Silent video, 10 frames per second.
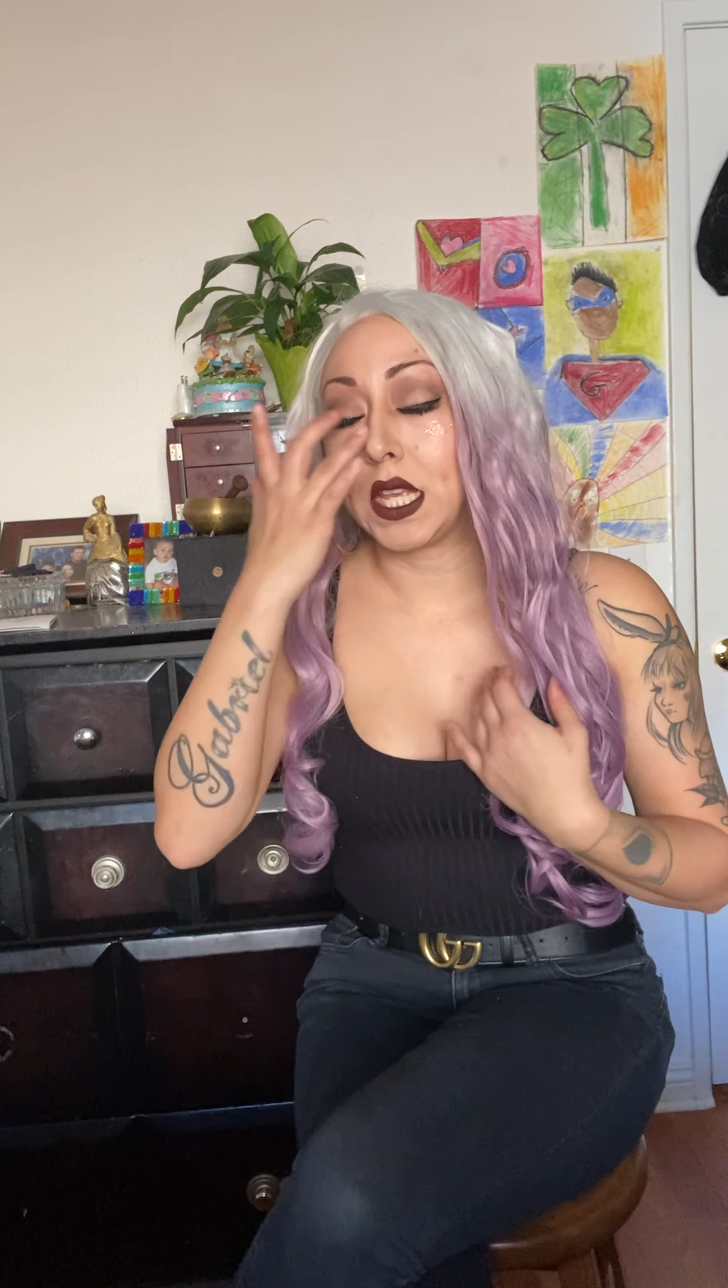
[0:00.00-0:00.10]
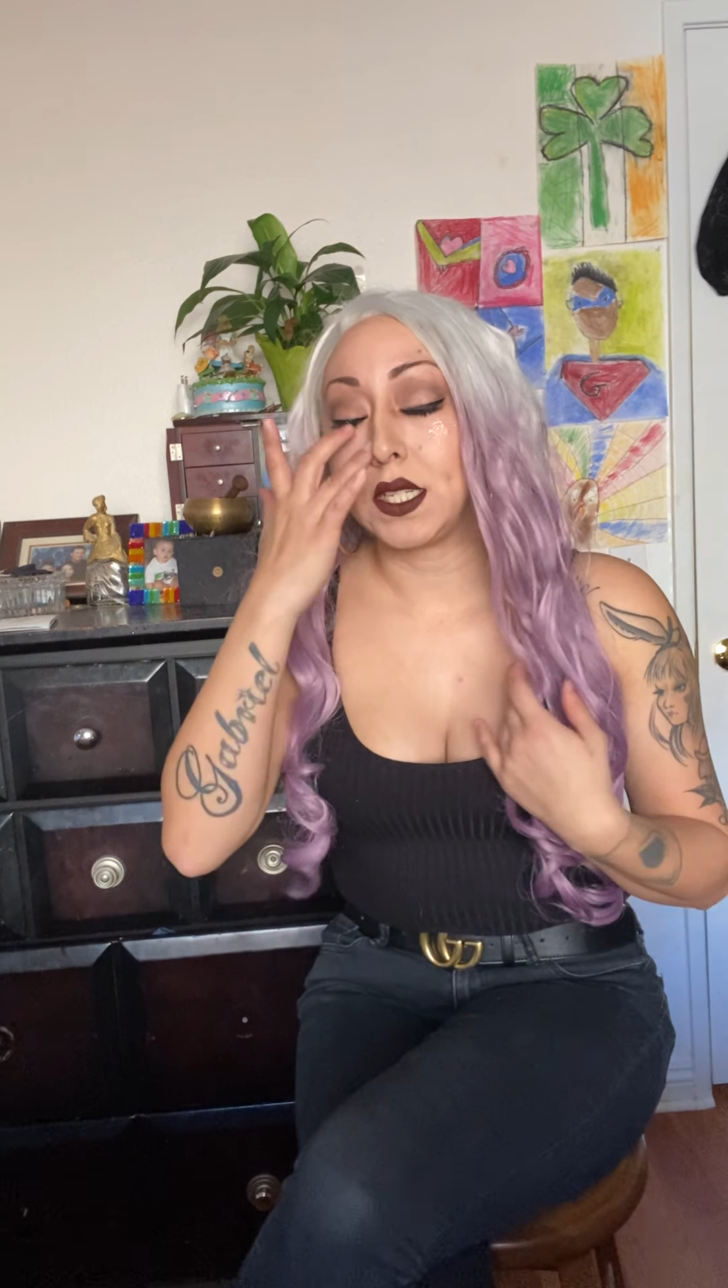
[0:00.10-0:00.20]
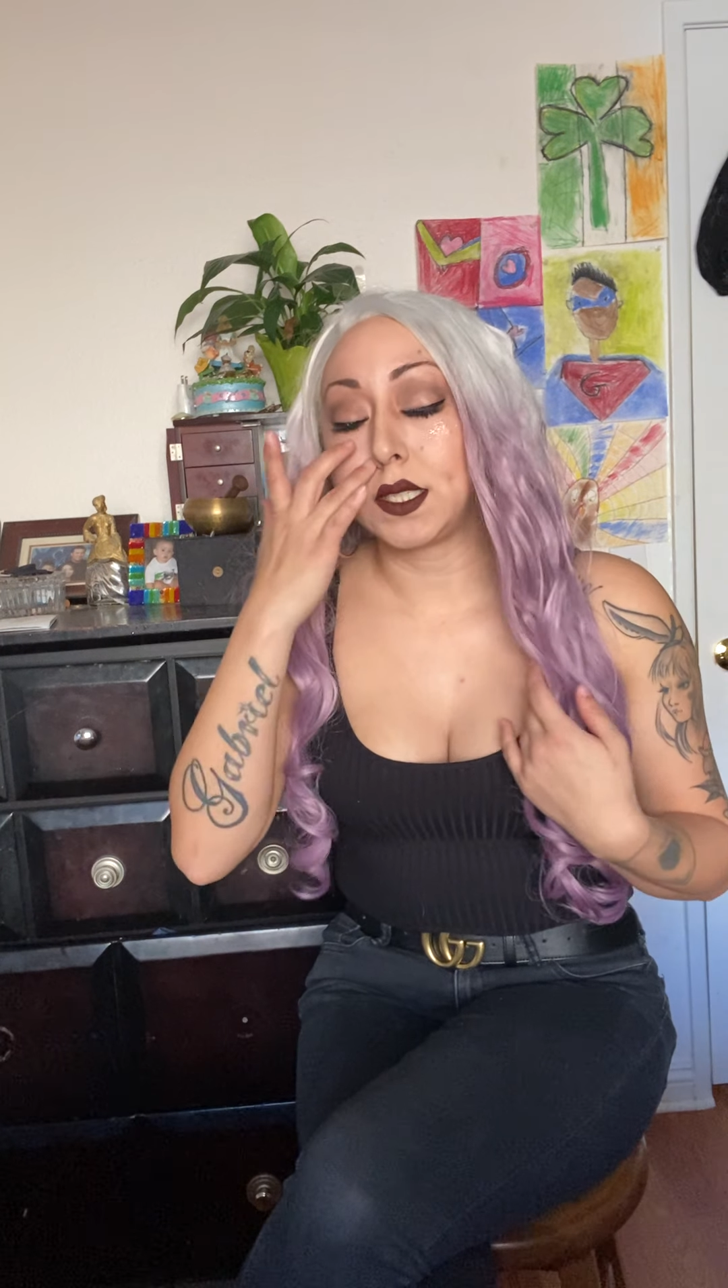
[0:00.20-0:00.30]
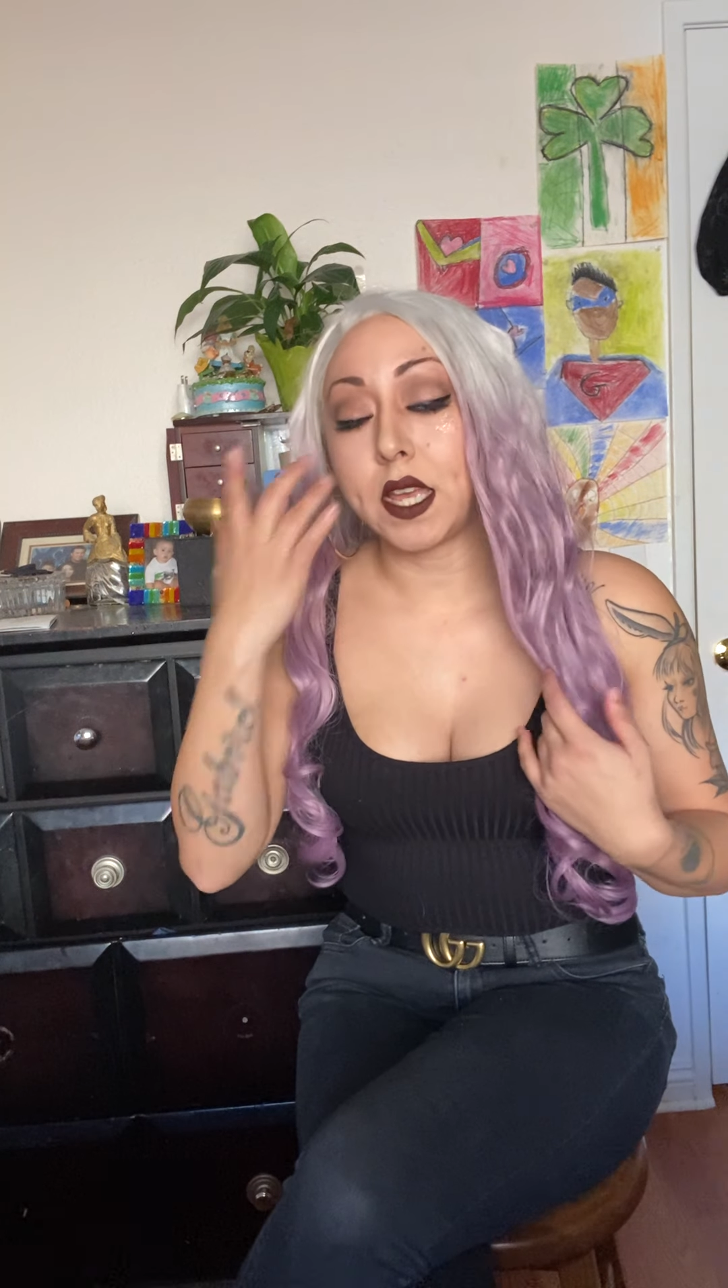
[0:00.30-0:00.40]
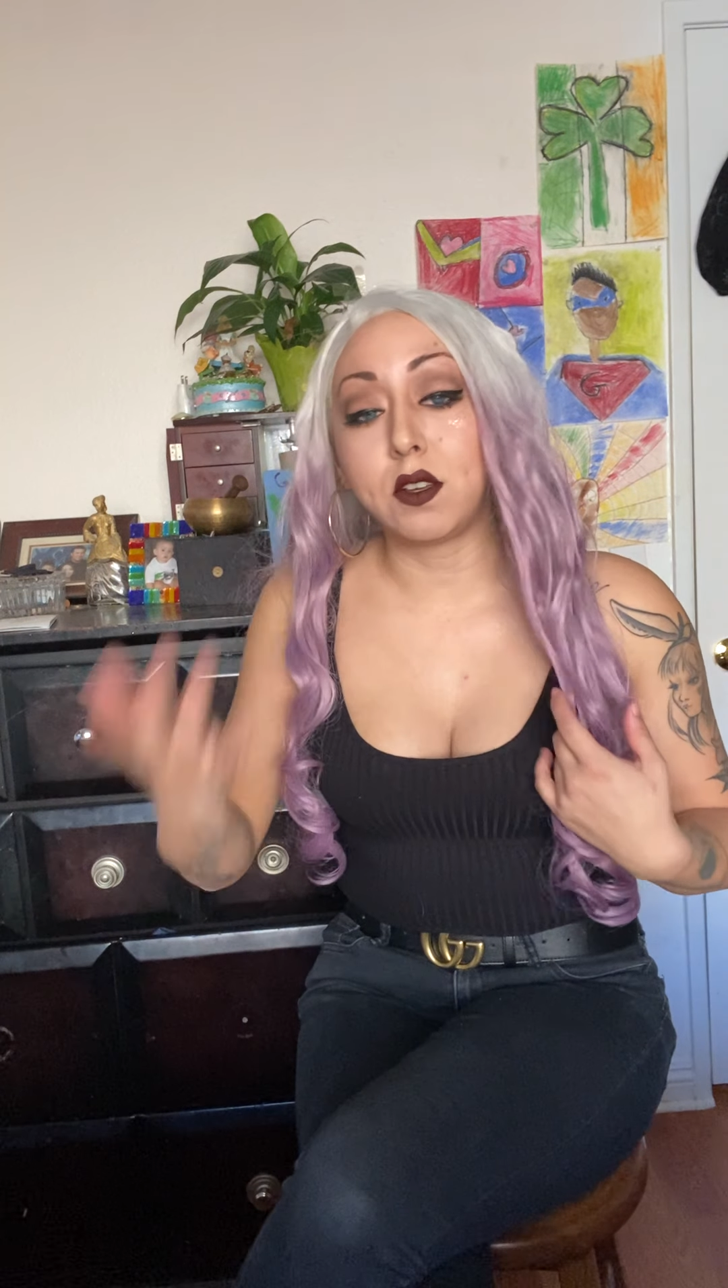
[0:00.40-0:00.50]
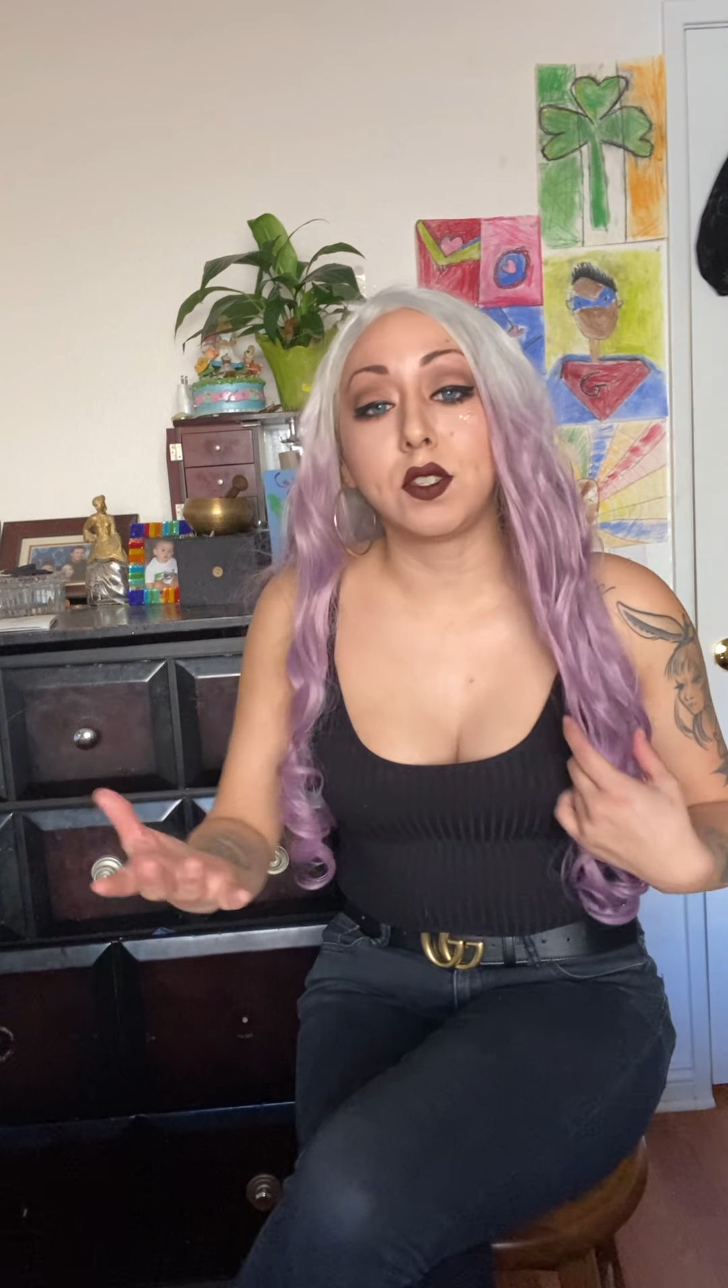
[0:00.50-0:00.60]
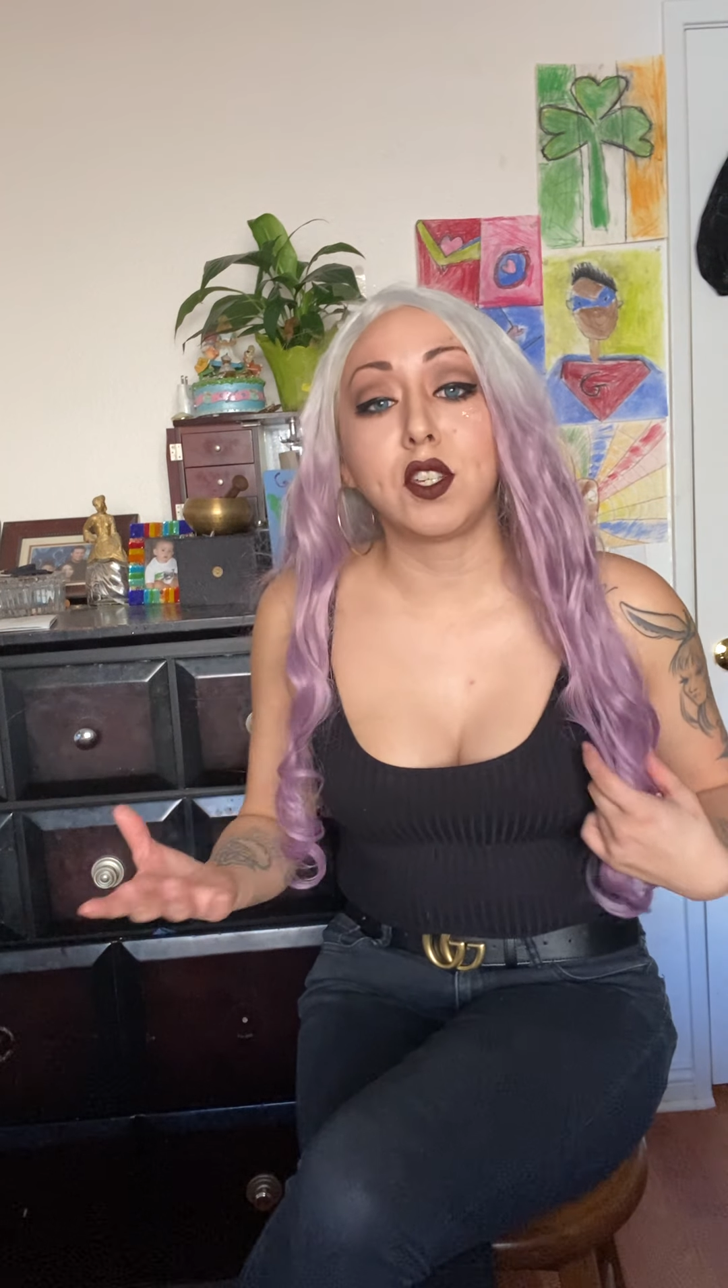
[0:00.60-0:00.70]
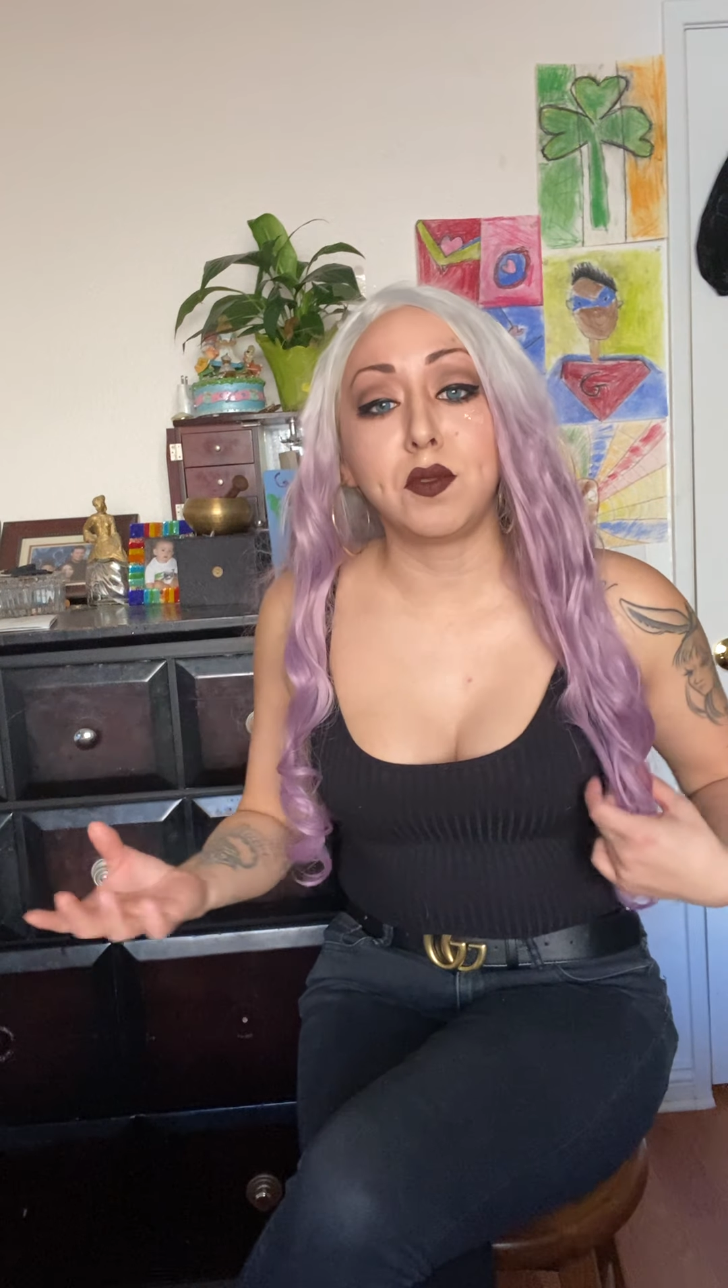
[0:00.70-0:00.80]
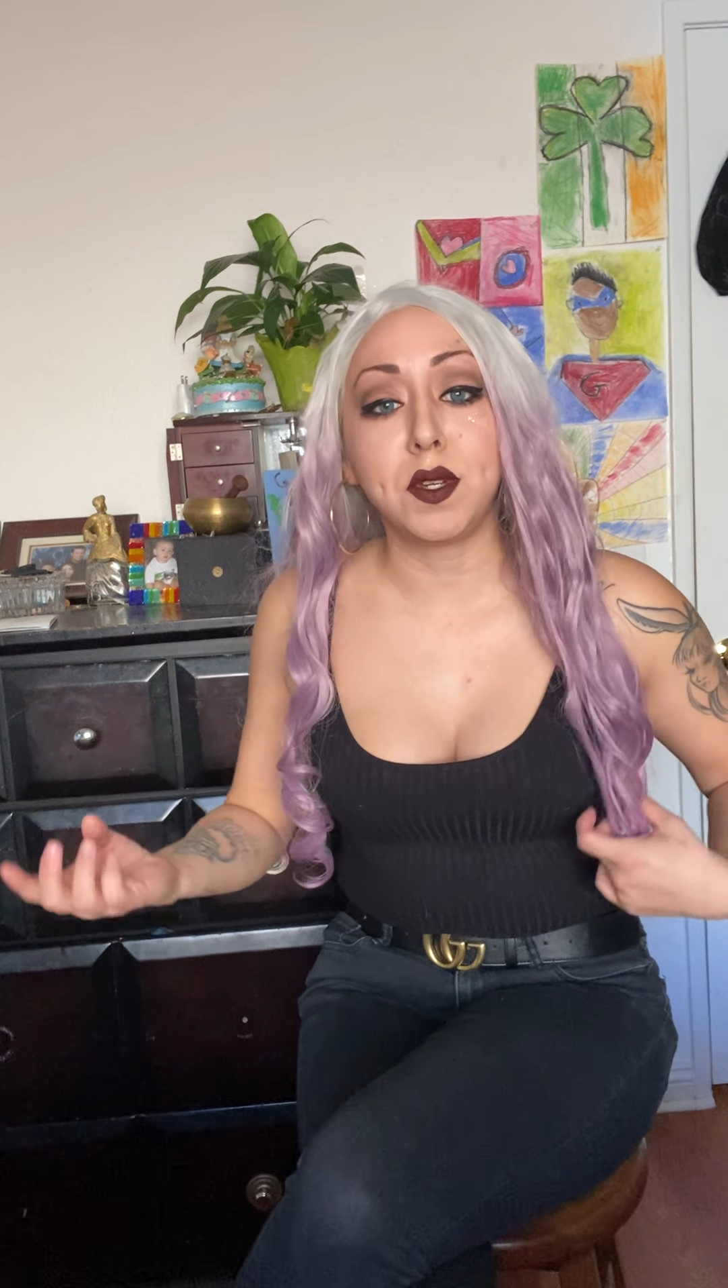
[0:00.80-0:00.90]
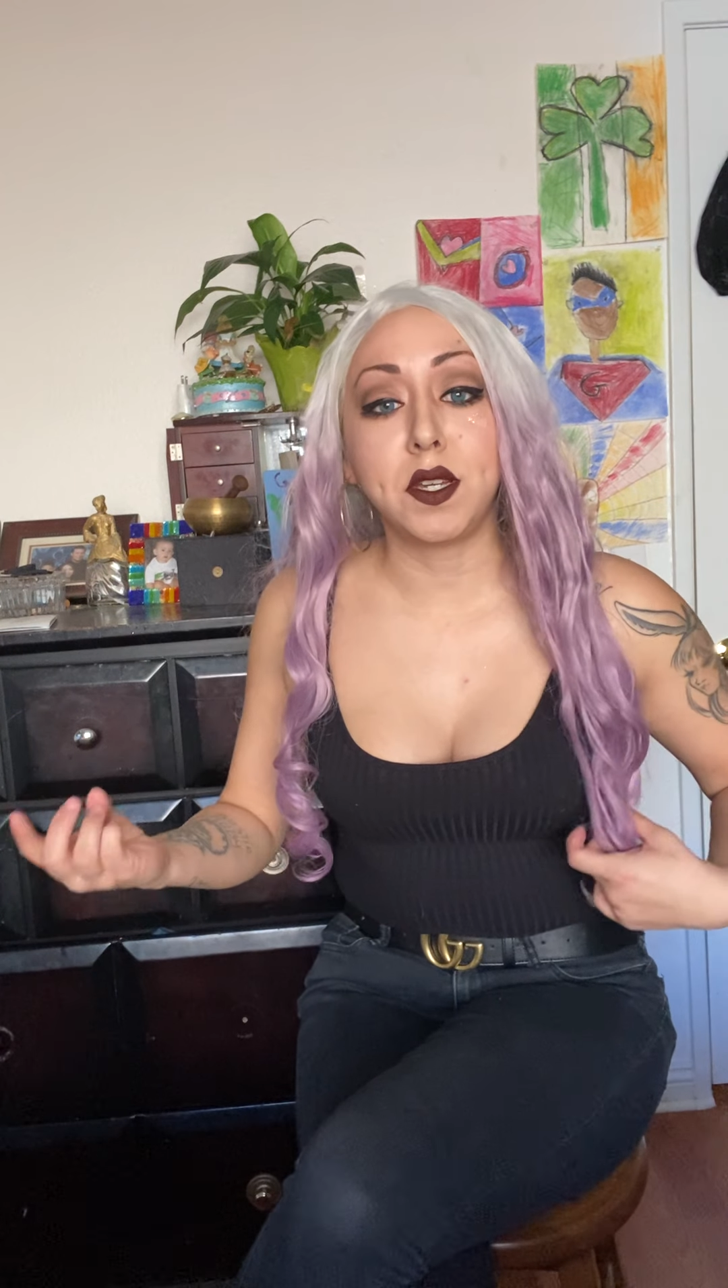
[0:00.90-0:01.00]

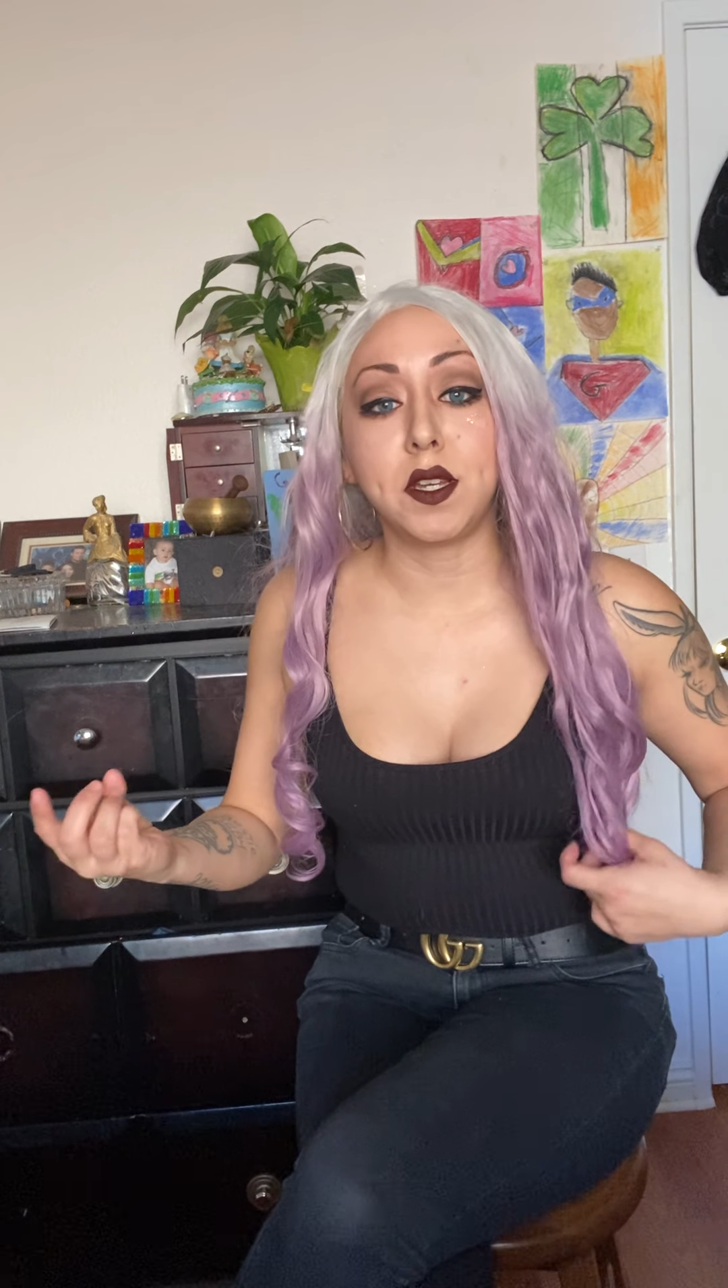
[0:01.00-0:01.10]
psychosoma